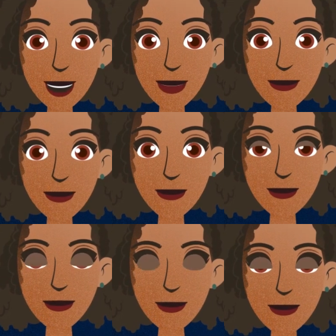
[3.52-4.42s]
host.
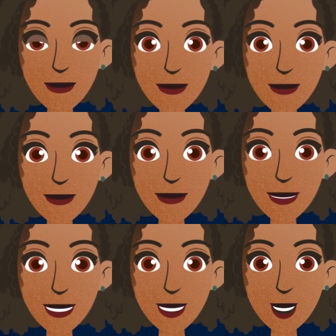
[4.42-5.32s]

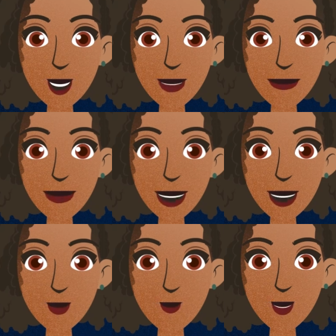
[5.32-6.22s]
Today I'll
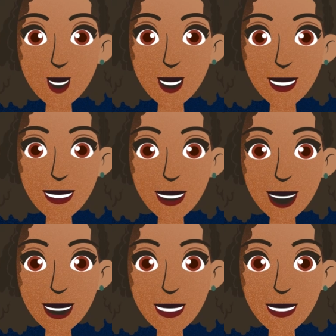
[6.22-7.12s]
introduce the Pharma Ledger
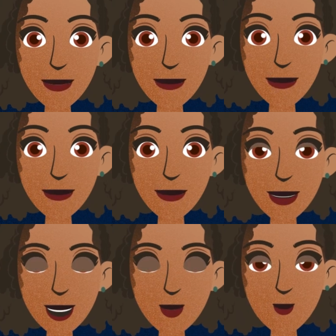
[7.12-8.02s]
use case
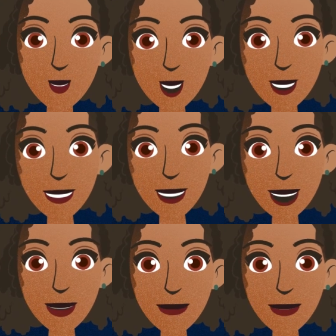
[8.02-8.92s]
Electronic
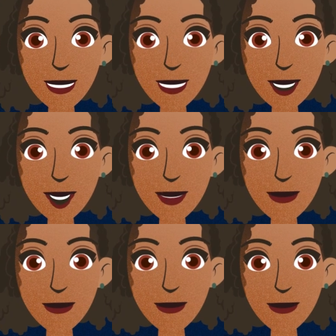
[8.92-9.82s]
Product
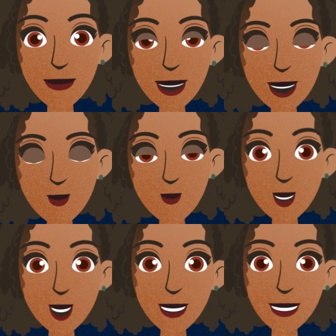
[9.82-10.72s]
Information,
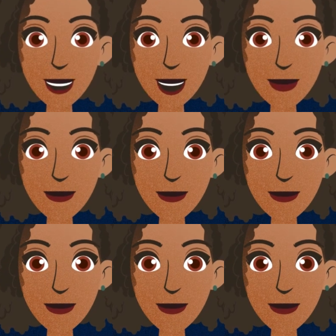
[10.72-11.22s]
EPI.